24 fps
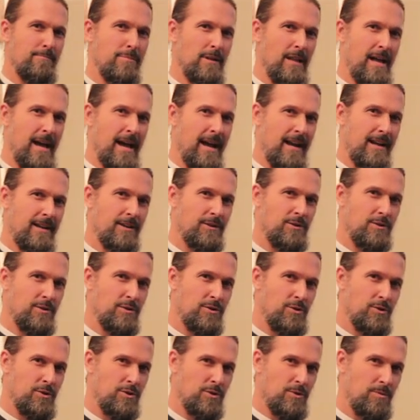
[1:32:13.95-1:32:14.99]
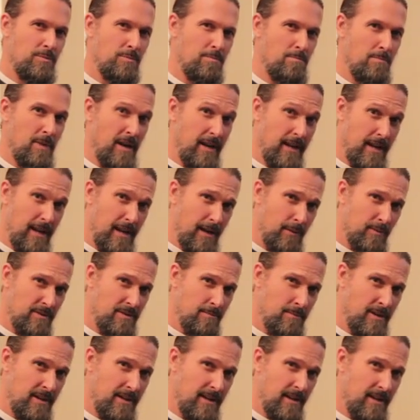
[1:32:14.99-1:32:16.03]
Black Monday.
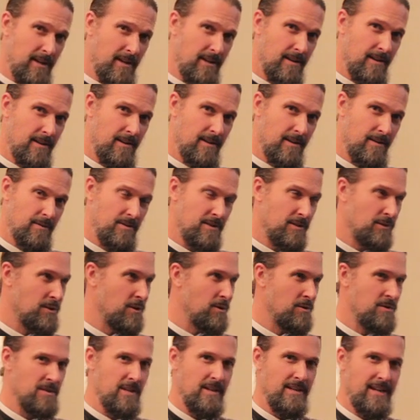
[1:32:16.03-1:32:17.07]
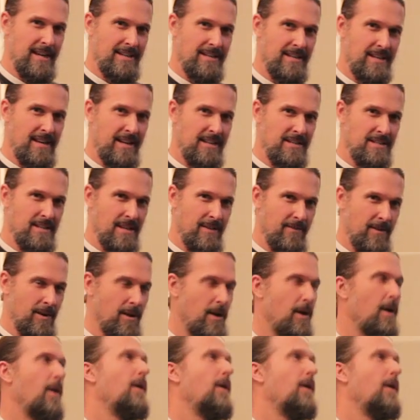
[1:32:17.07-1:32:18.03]
Was it Monday? Was it Tuesday, 1987?